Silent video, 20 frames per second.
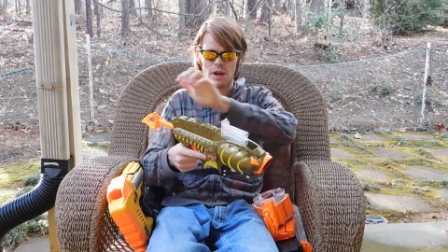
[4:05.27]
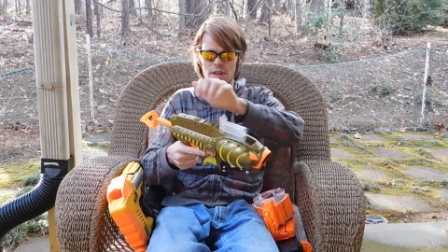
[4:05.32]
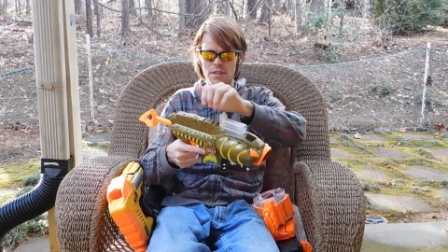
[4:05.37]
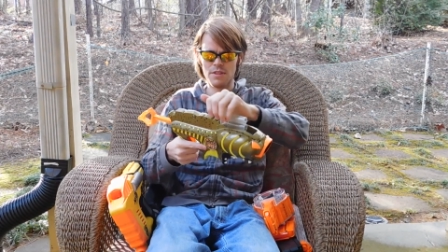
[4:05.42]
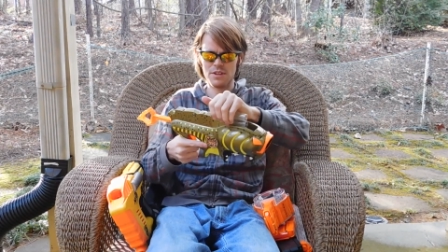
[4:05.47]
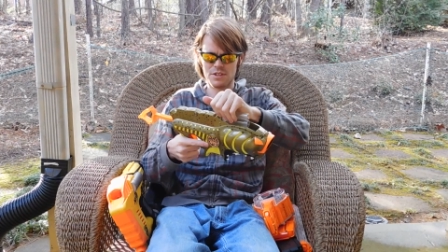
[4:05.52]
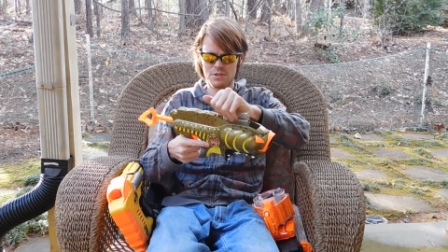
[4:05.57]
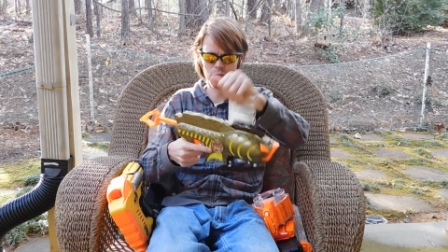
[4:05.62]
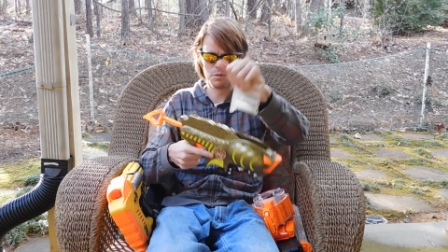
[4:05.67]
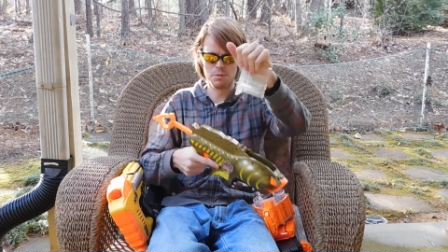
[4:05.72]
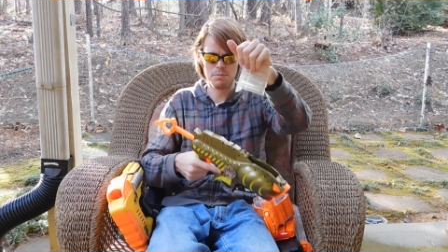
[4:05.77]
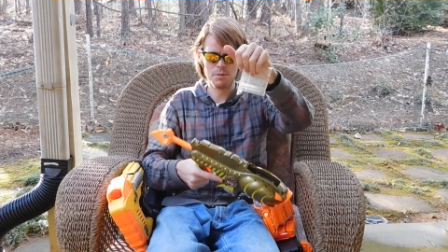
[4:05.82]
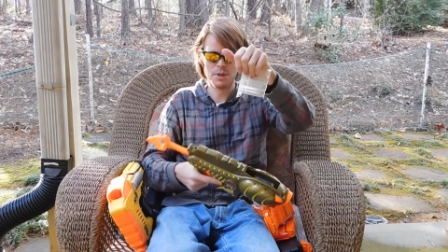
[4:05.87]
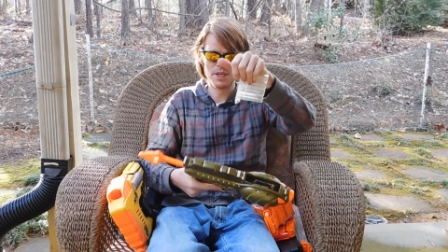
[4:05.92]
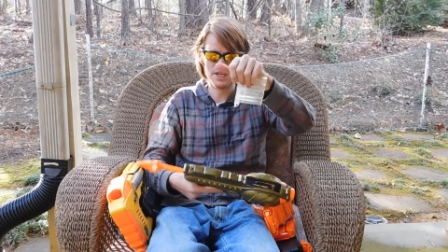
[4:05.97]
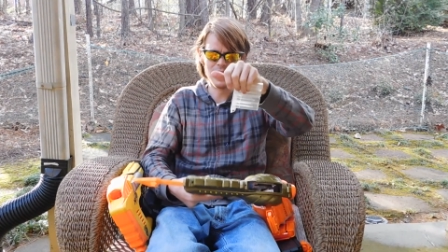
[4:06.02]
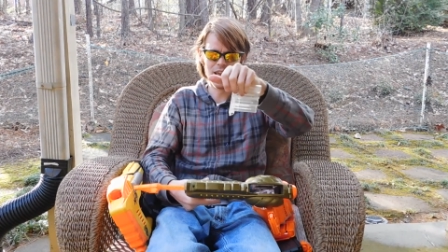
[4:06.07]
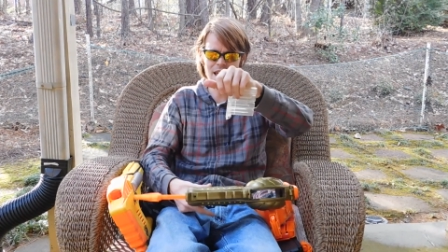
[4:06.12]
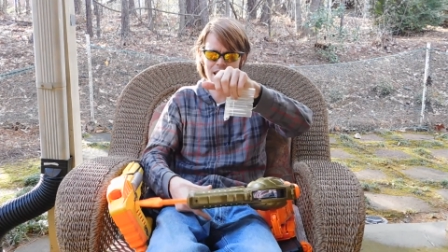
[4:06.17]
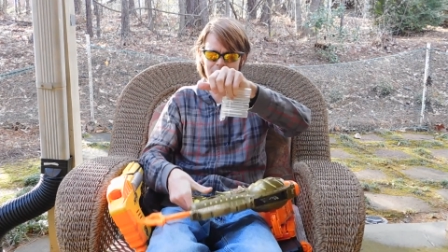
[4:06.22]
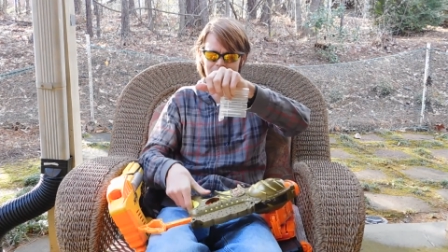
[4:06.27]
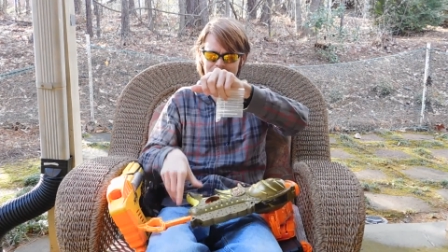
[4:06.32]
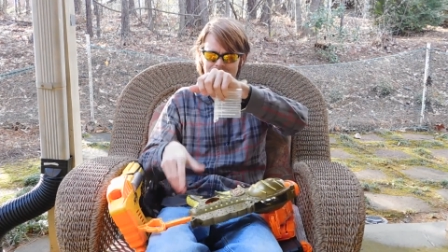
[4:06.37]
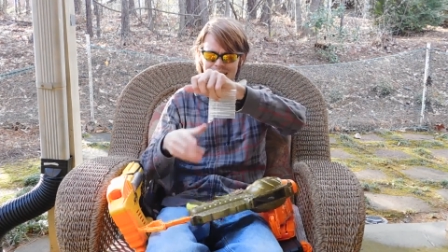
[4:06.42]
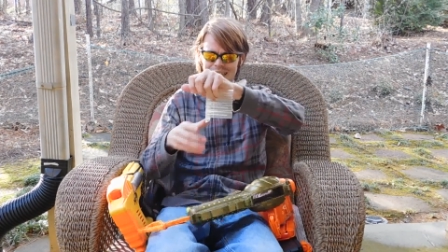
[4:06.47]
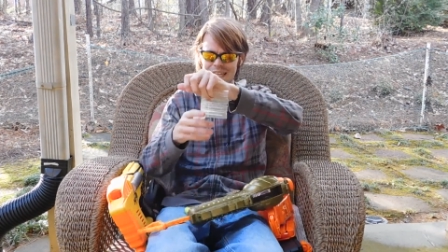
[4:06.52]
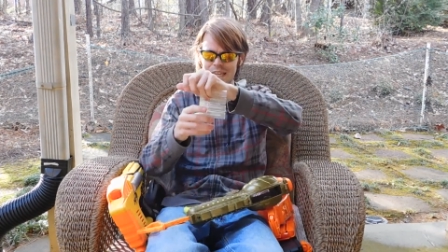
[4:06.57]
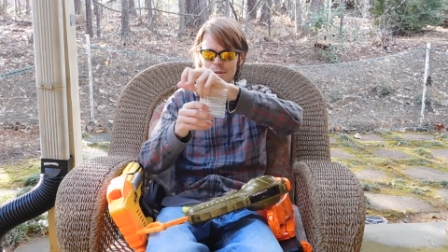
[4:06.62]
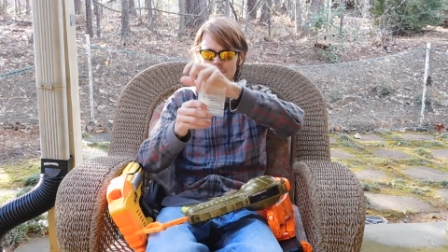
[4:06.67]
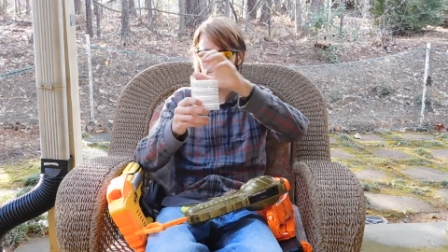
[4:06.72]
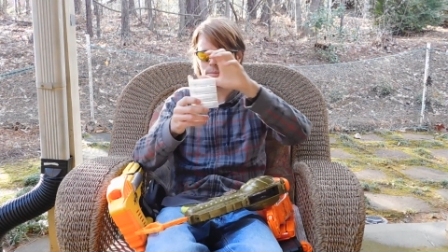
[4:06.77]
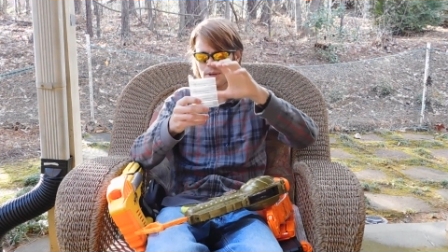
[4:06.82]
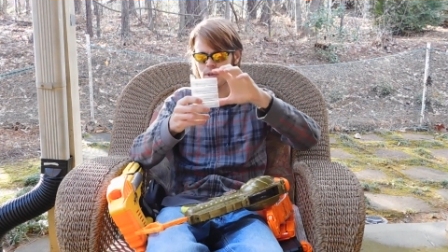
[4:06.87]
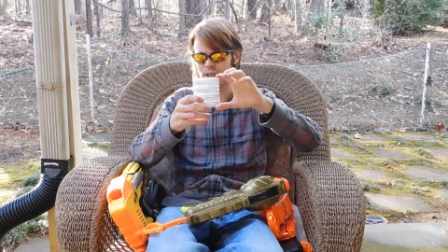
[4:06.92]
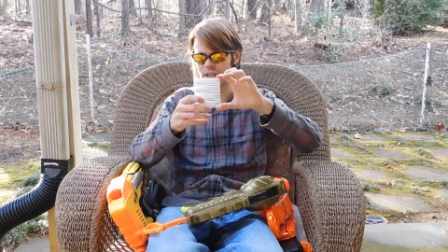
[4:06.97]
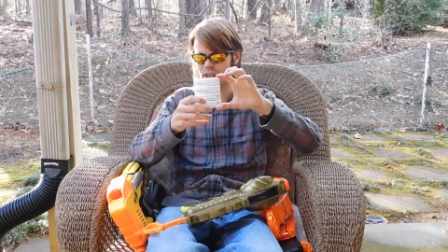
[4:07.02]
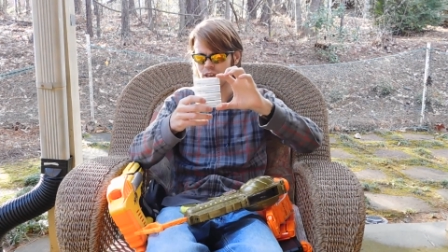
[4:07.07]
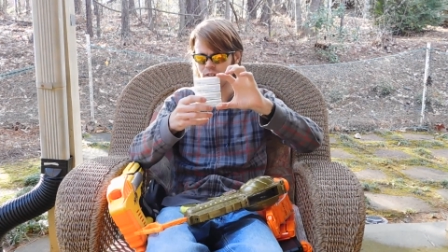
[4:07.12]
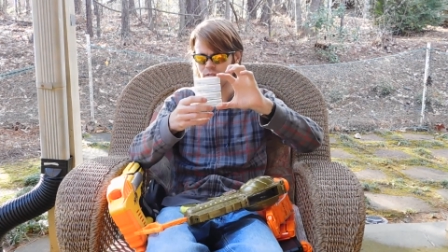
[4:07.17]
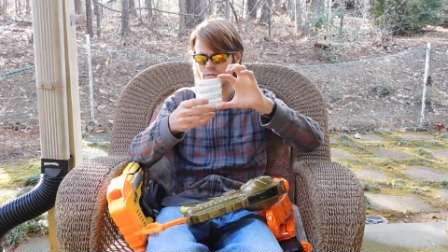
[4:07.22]
and this would be a clip
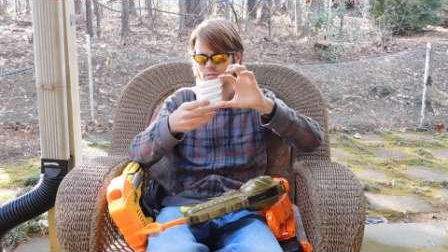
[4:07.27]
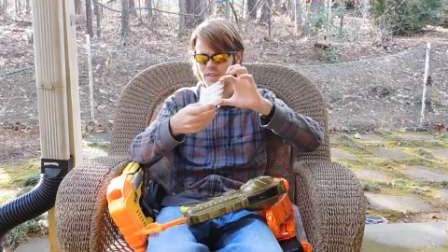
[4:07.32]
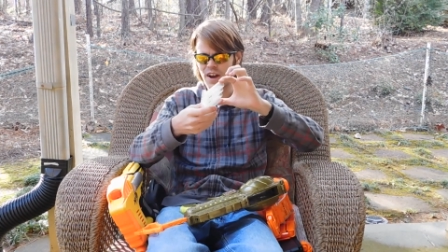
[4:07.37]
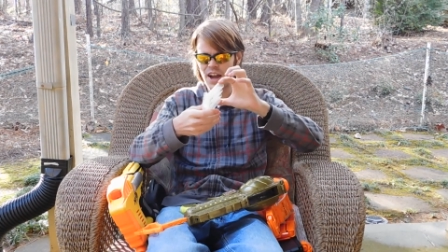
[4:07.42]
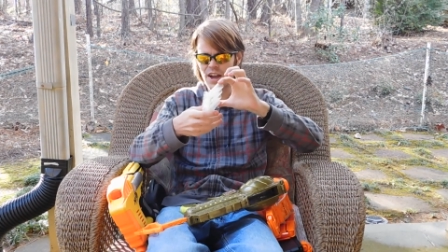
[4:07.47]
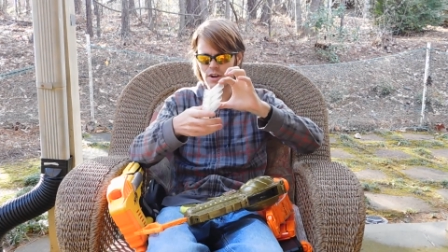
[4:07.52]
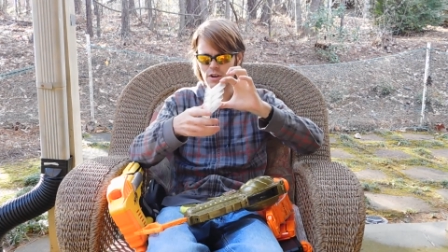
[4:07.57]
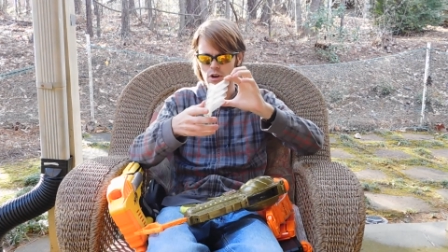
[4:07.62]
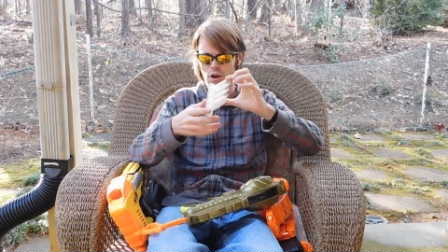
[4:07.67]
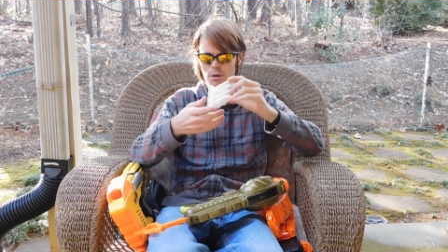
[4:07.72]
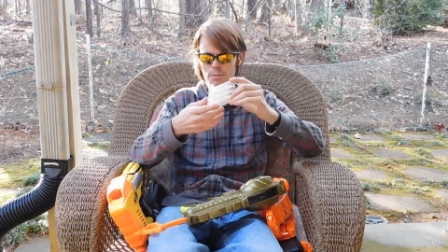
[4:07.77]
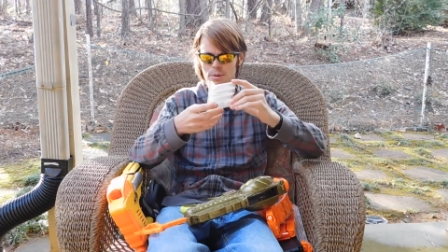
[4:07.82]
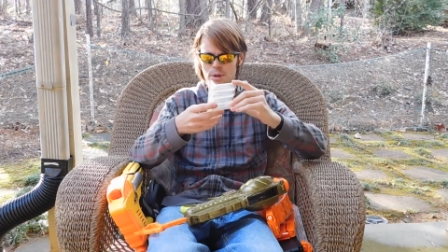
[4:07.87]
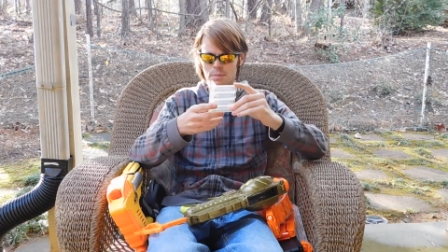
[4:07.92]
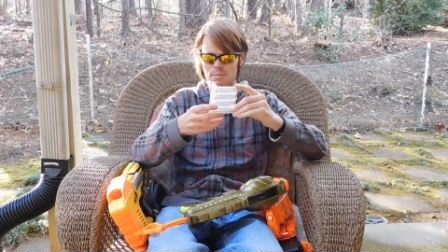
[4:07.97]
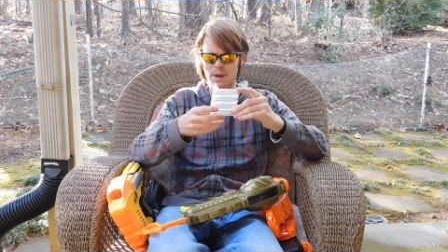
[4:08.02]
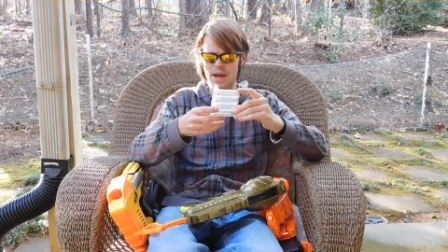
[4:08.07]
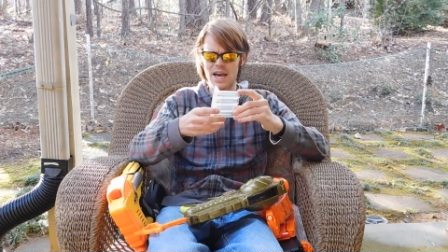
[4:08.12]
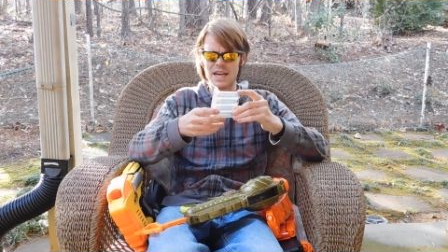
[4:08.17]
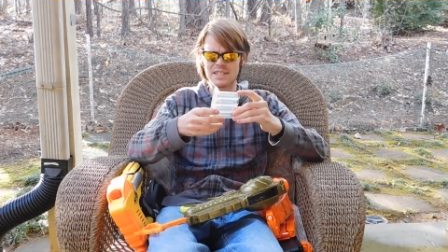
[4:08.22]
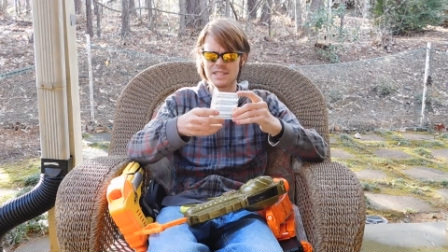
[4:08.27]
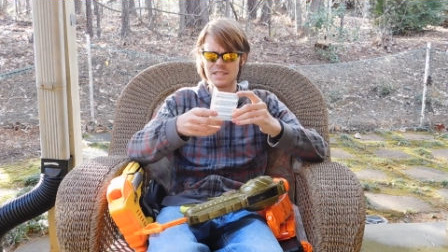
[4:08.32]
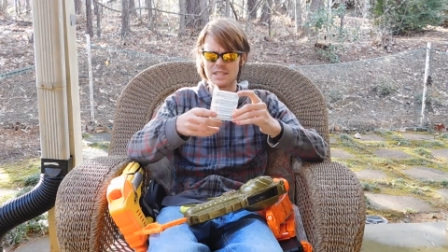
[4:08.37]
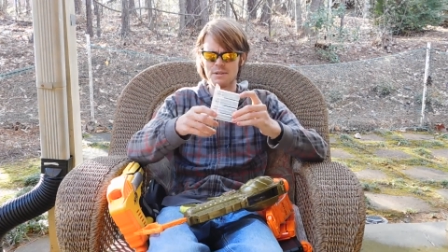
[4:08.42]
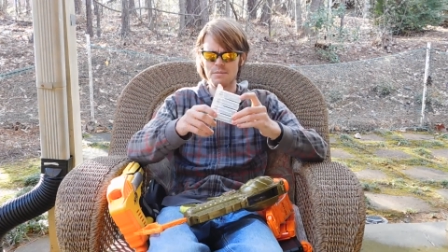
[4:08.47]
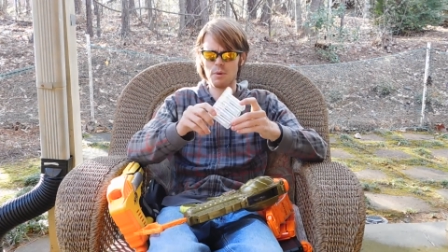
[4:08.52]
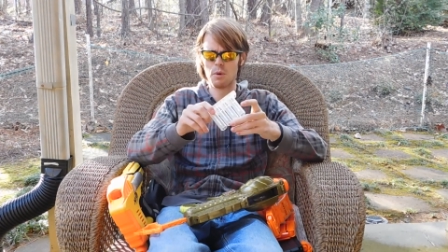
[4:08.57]
in a firearm capacity.